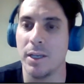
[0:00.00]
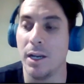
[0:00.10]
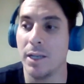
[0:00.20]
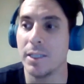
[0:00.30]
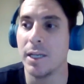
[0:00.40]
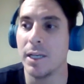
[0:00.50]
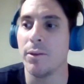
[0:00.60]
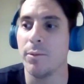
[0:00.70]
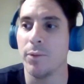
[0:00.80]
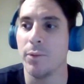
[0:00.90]
I tell
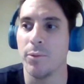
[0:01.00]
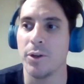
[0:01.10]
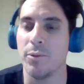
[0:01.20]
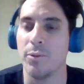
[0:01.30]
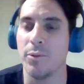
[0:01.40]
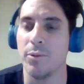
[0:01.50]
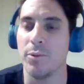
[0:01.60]
them when I'm working with them,